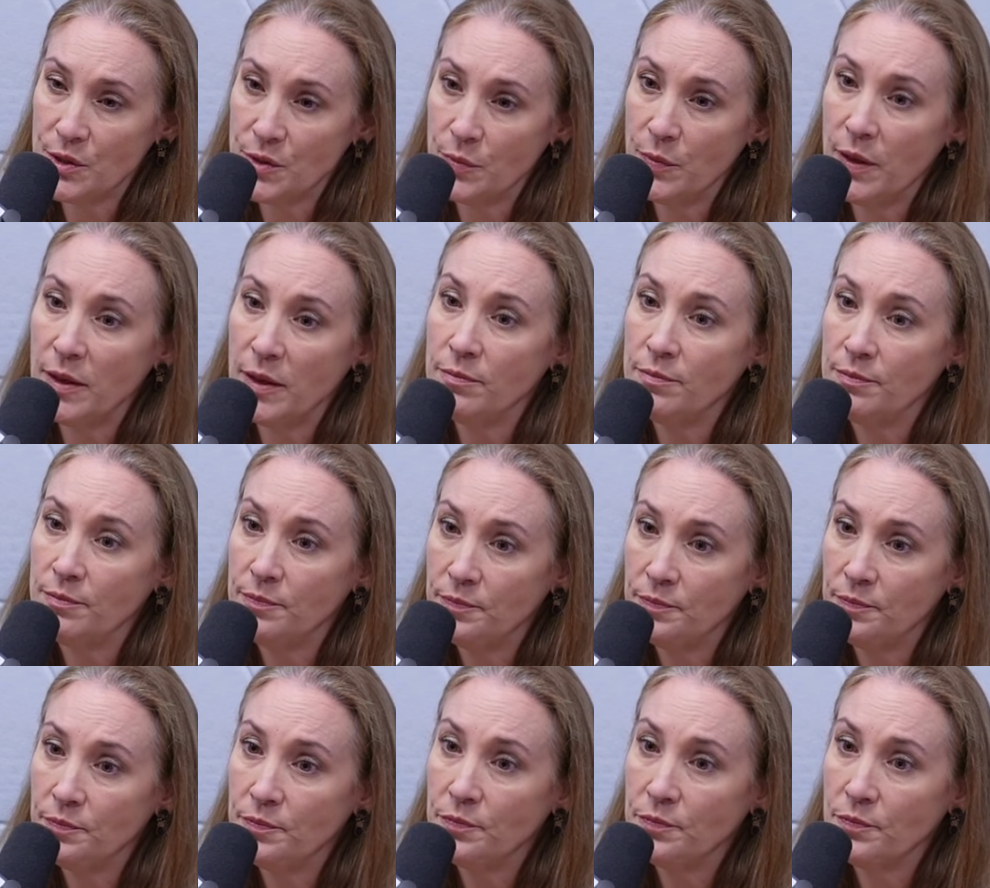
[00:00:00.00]
being
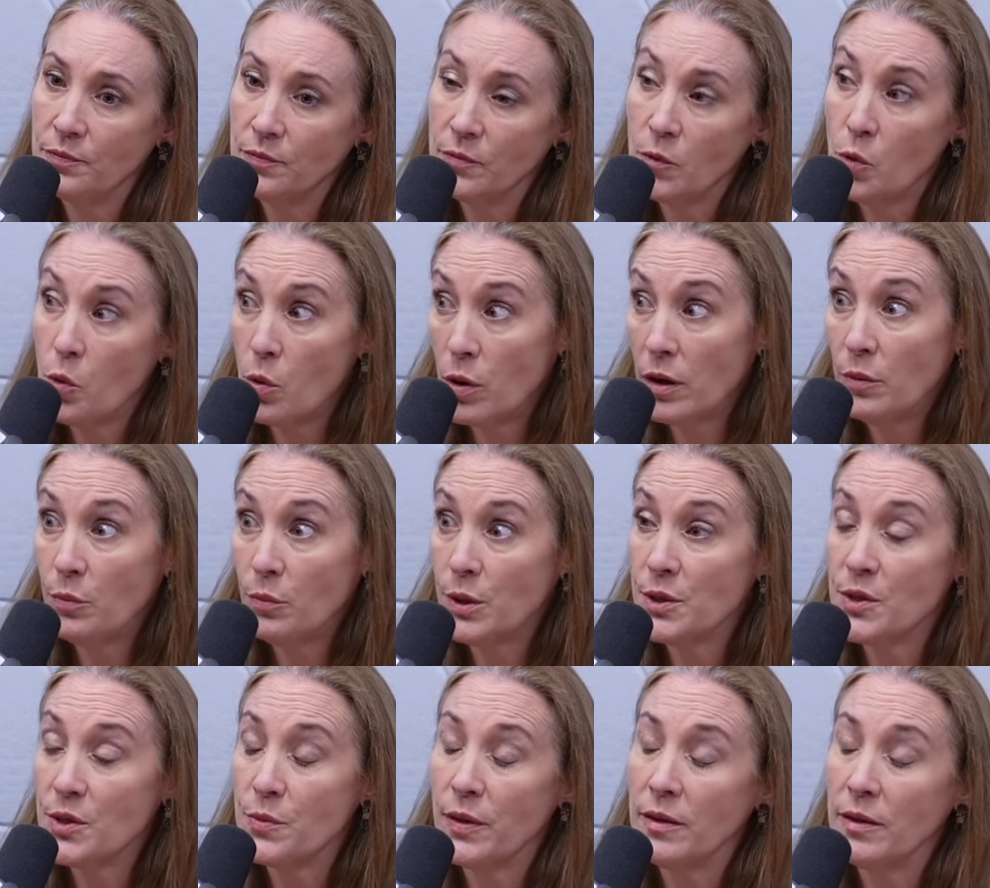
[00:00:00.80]
deported or
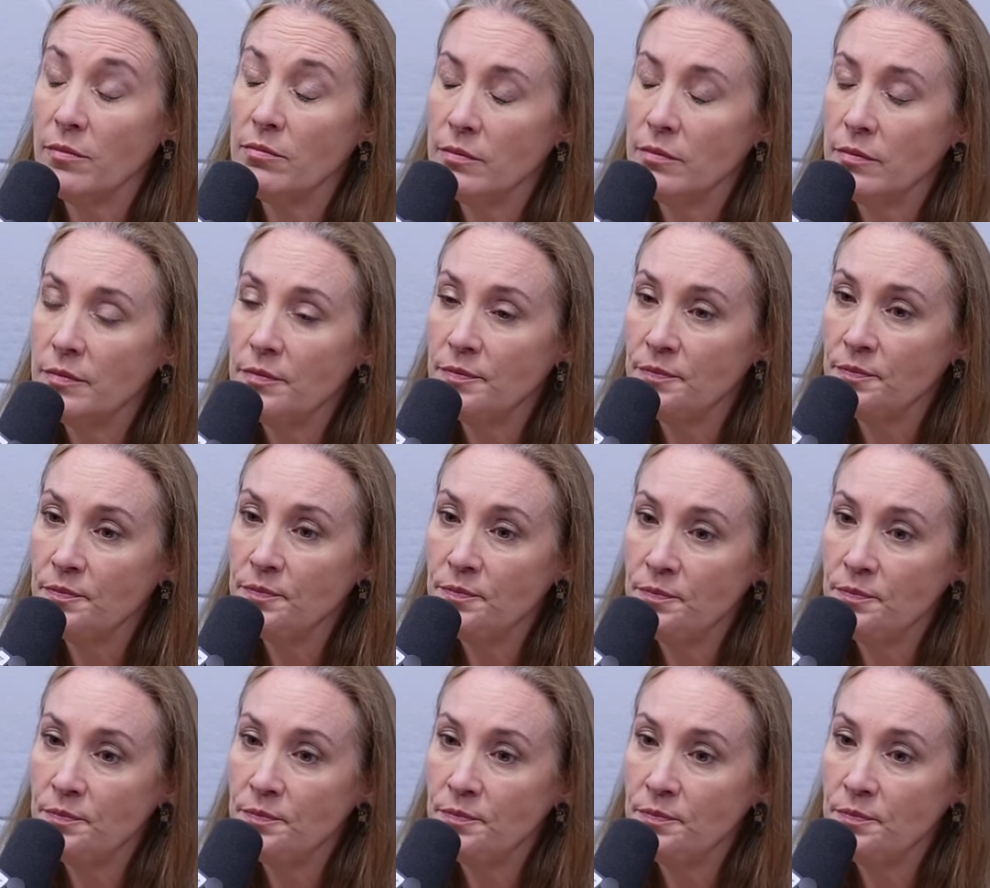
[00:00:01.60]
imprisonment. Mm